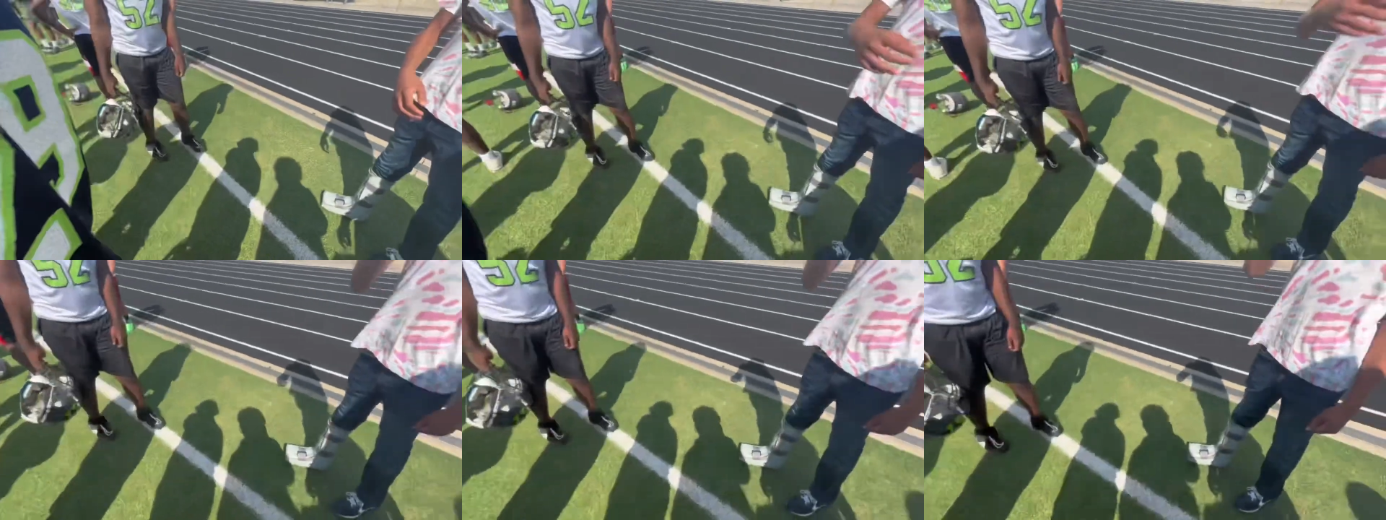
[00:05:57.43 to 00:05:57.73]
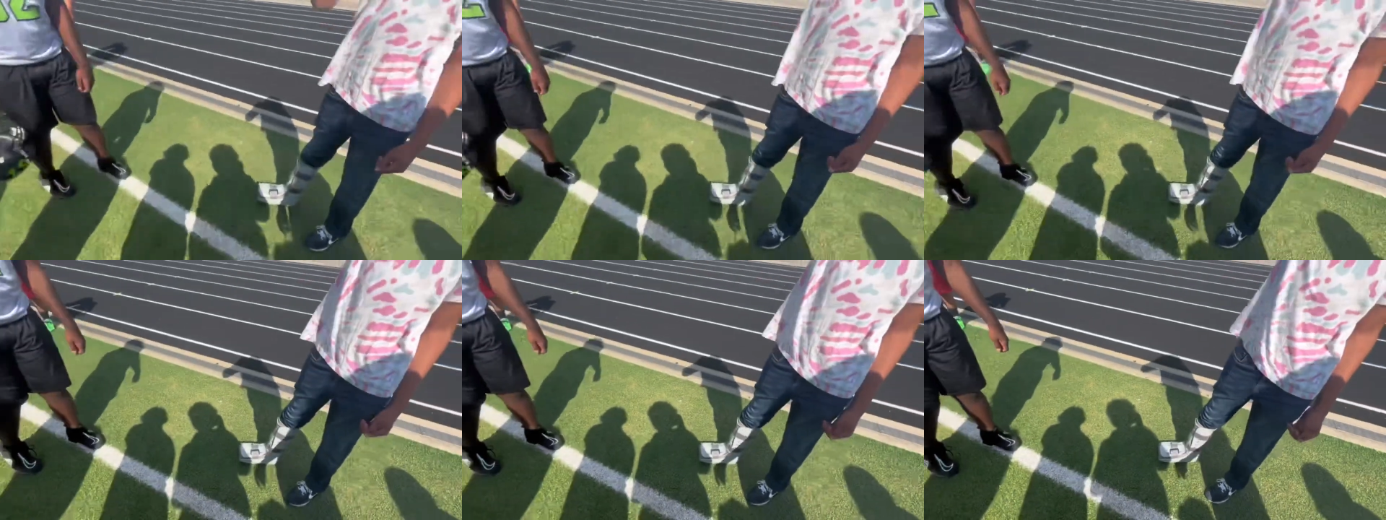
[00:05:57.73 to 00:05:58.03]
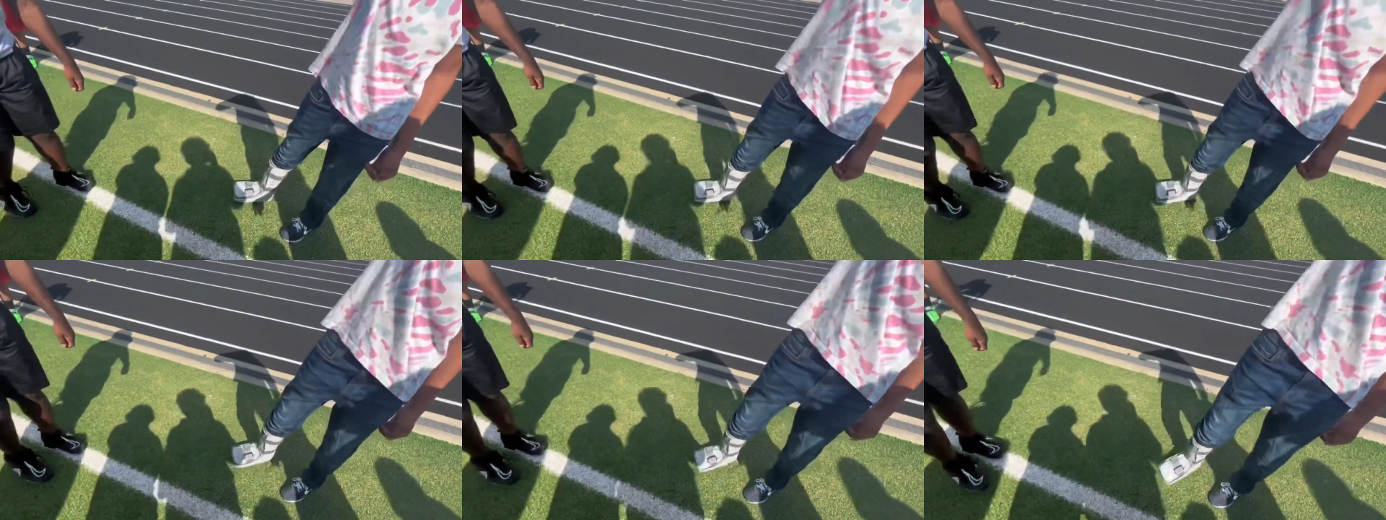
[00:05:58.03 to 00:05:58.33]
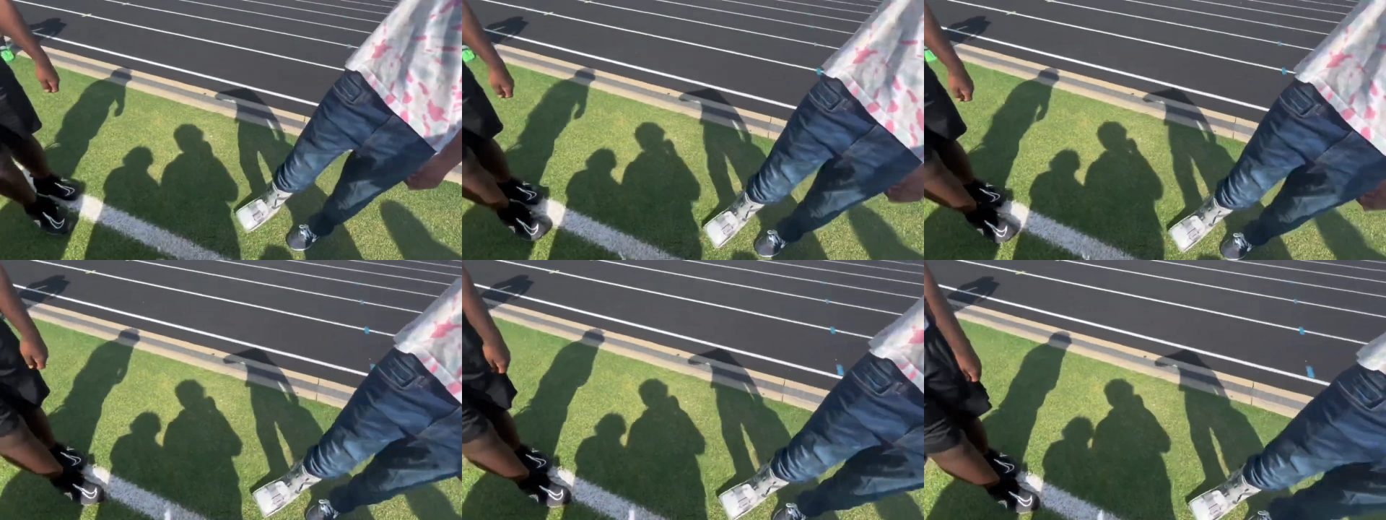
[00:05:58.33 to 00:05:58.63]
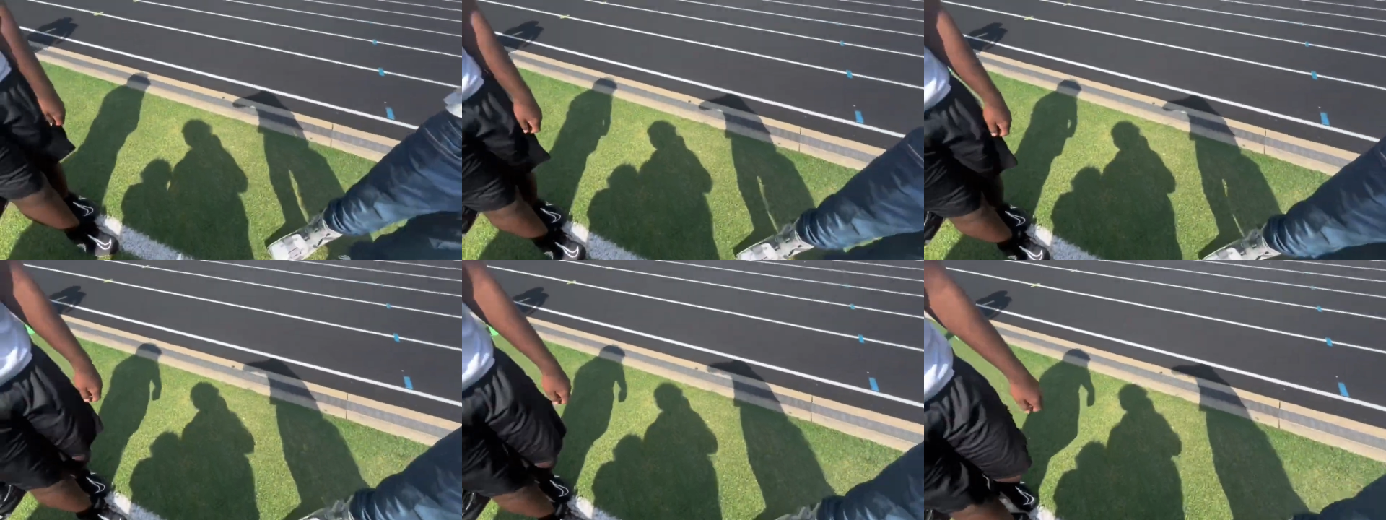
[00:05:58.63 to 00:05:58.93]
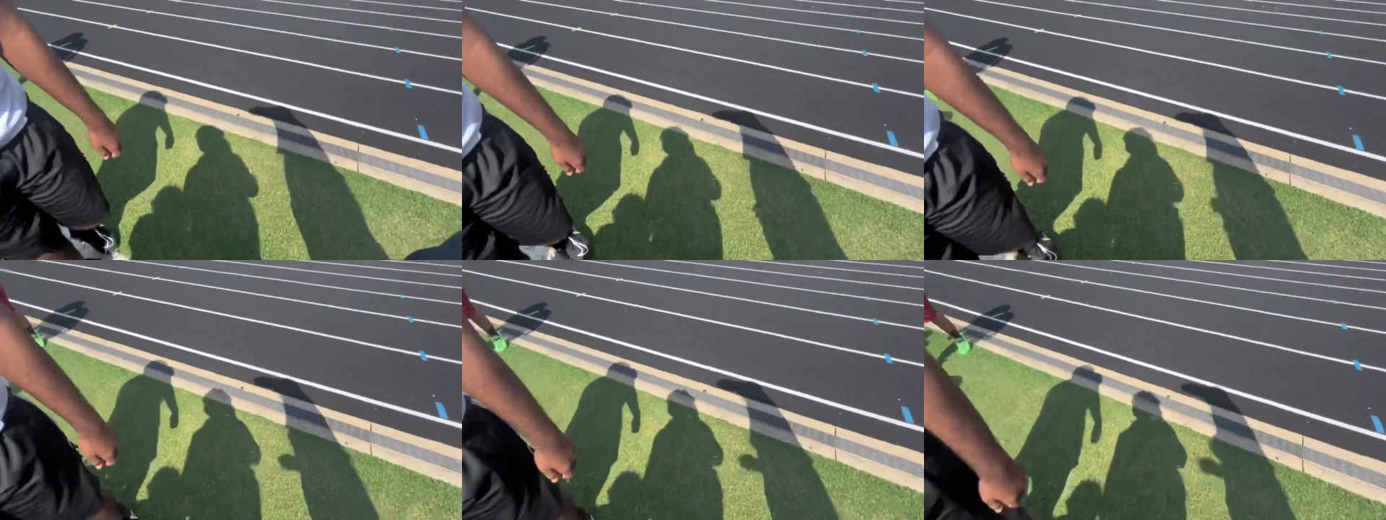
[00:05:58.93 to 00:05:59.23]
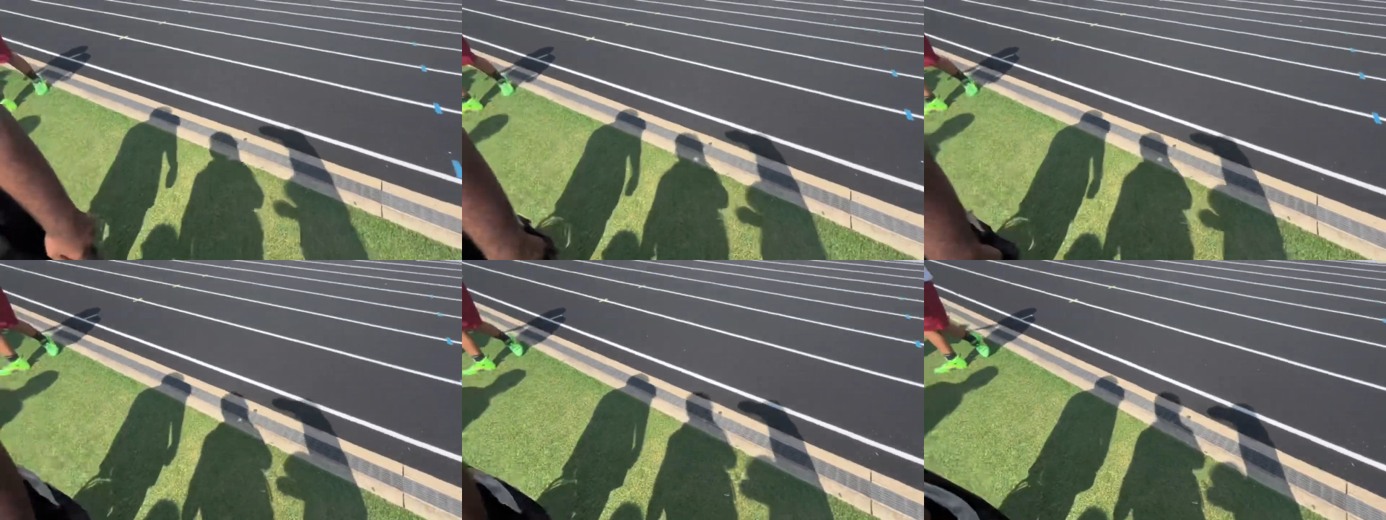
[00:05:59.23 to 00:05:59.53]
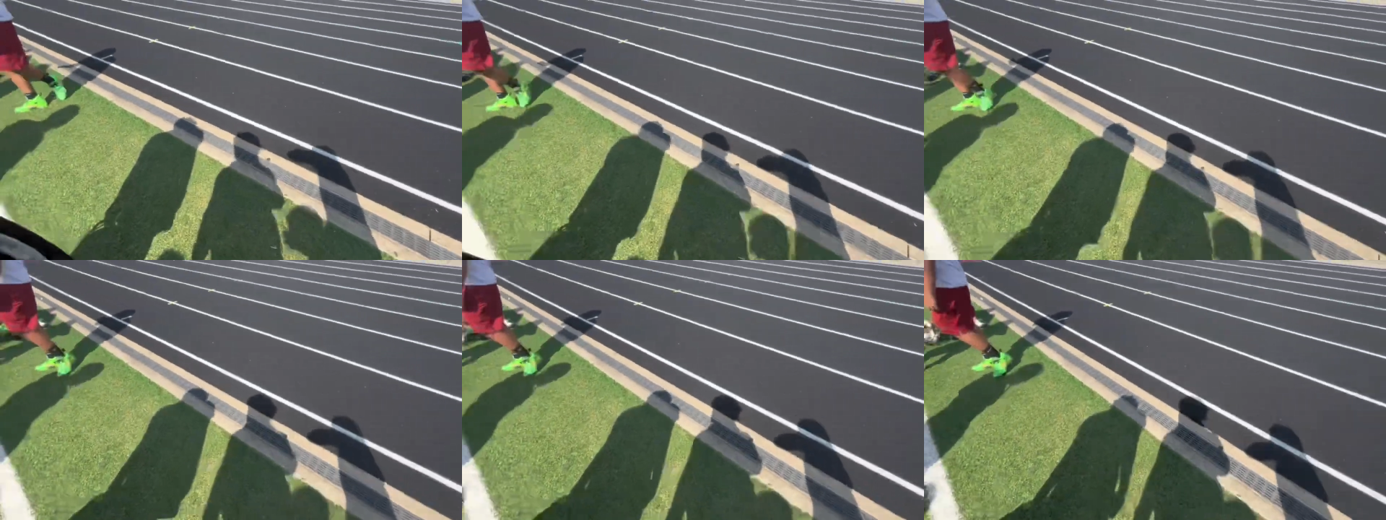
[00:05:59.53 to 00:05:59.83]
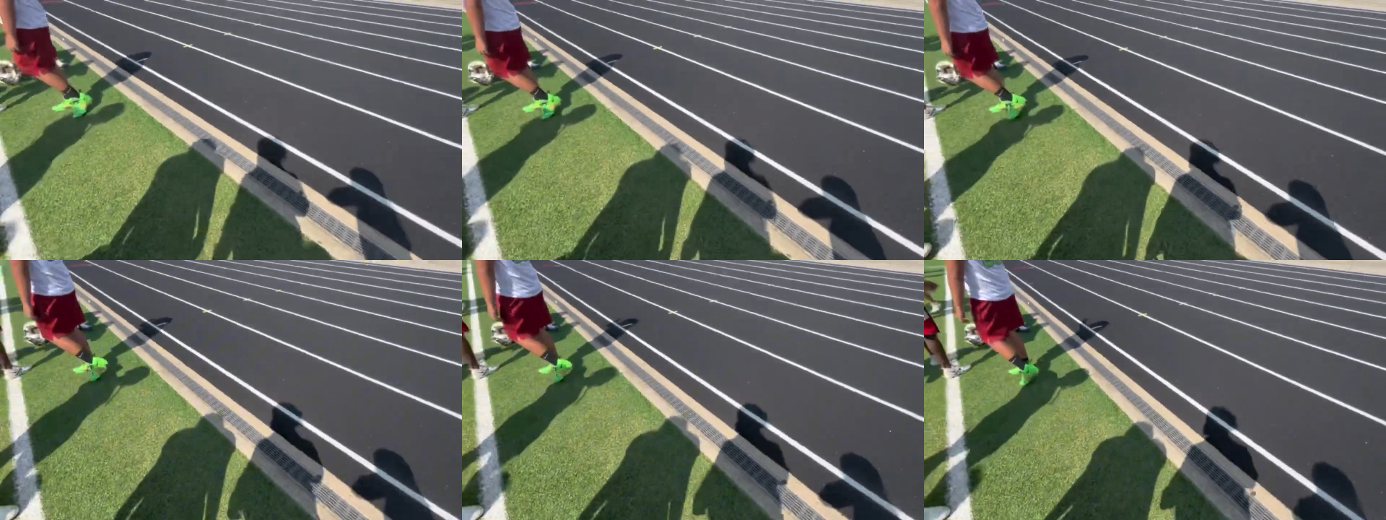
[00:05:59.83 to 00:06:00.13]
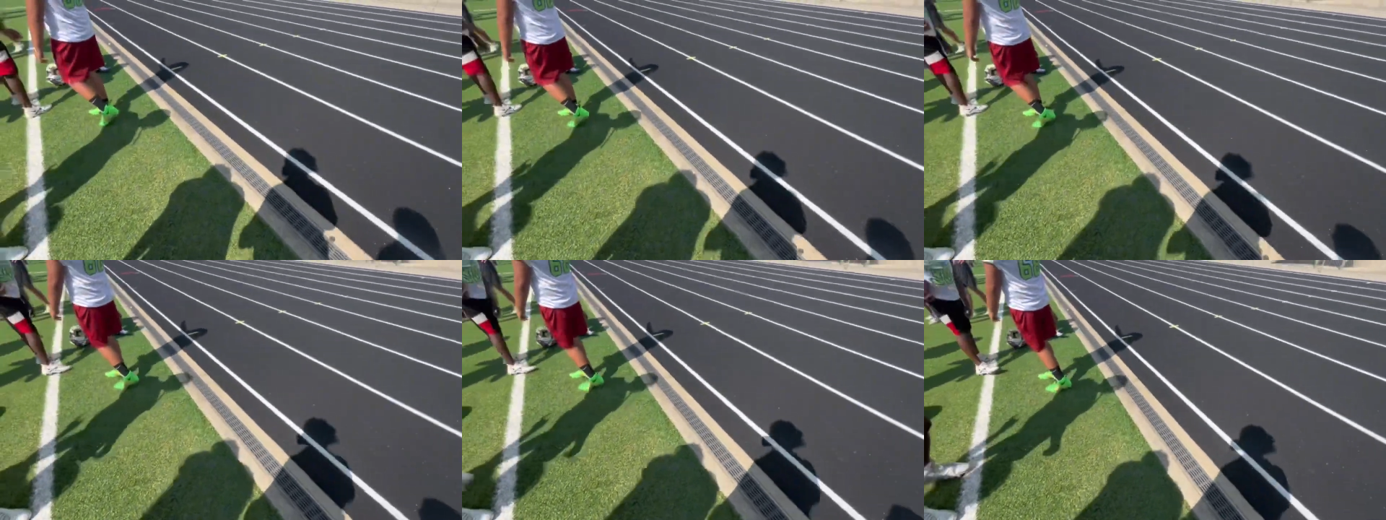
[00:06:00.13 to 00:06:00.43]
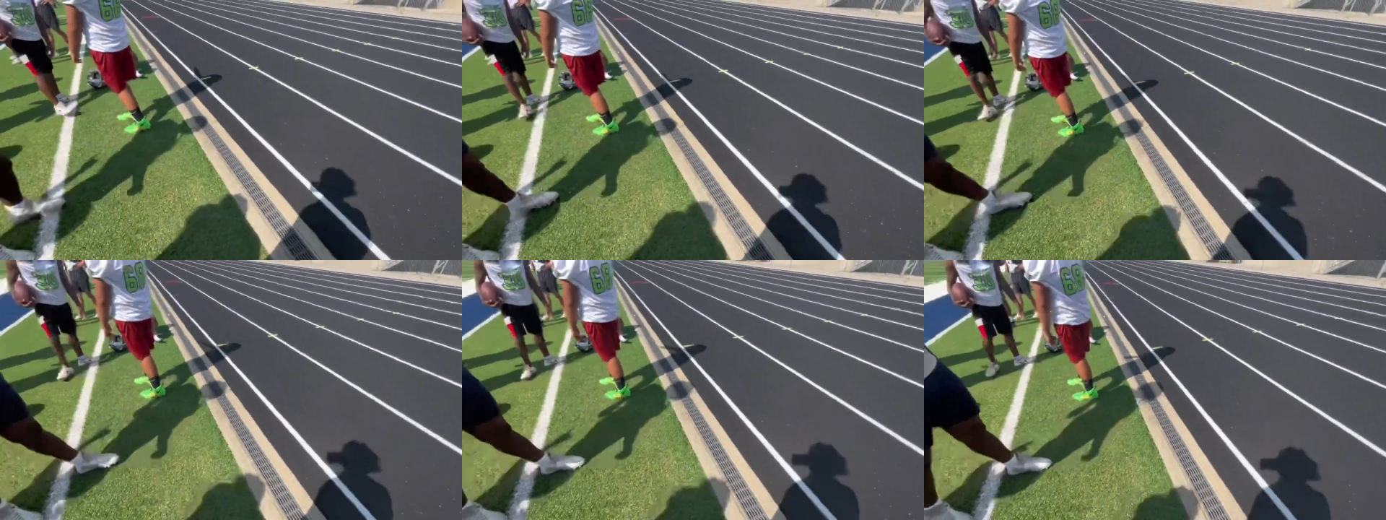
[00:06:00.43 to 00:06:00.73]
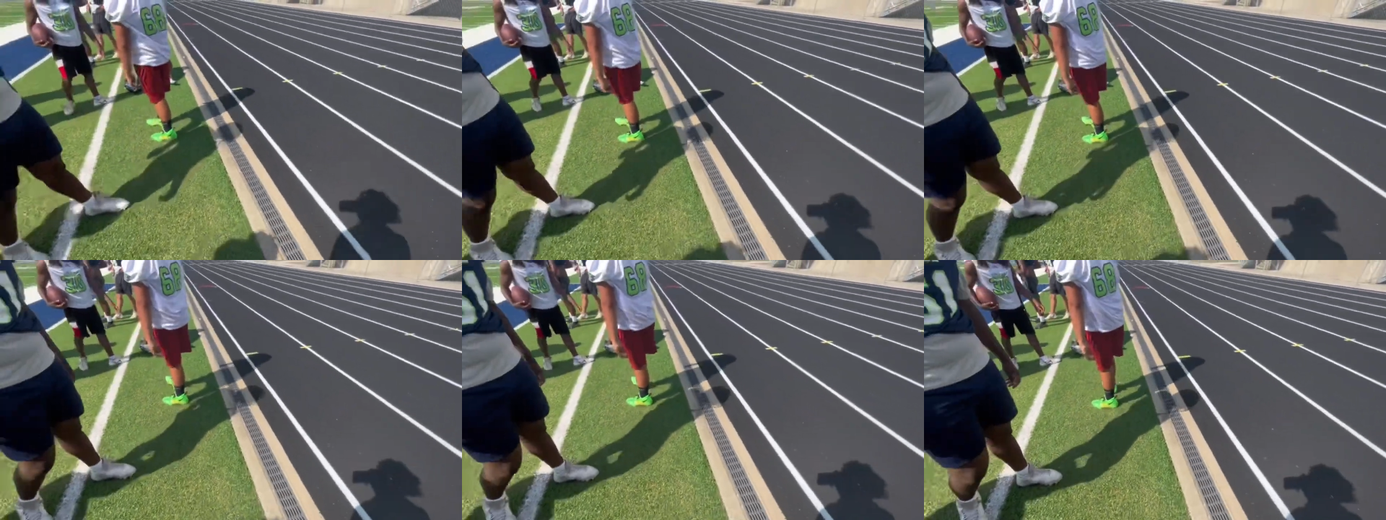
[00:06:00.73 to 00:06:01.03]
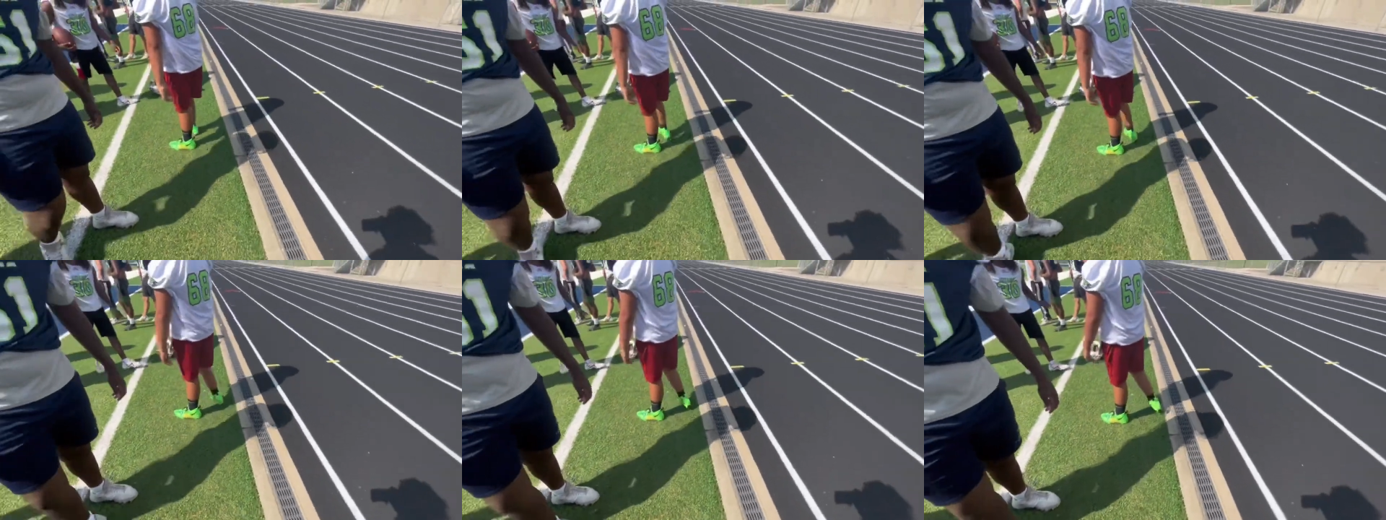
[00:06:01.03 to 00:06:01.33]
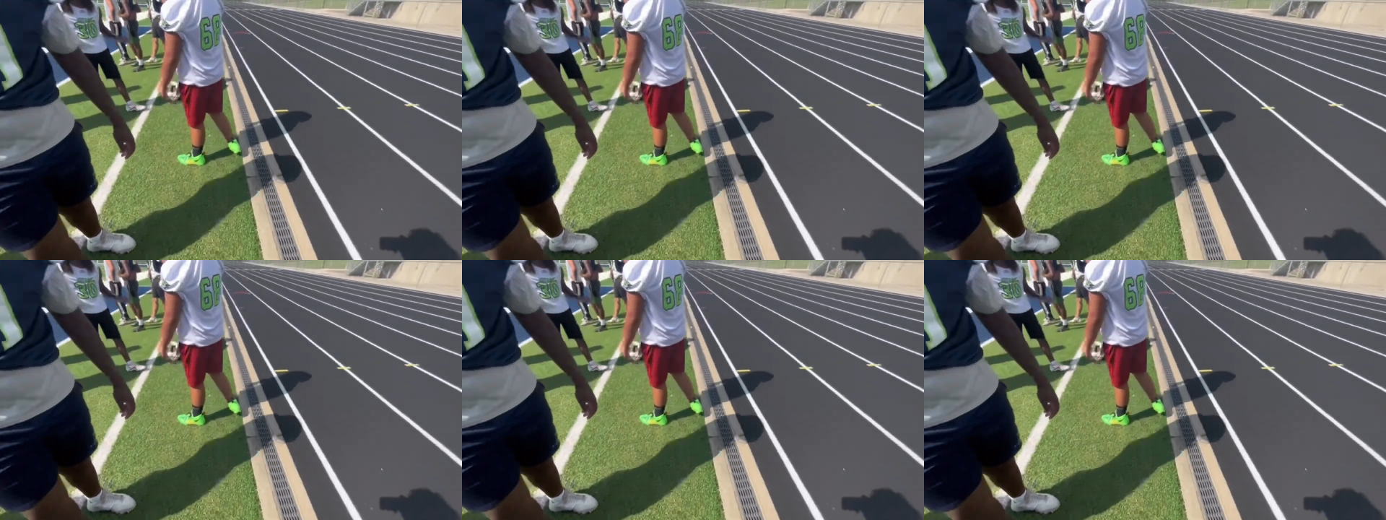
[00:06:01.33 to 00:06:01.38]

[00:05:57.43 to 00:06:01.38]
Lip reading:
Nobody's mouth can be seen.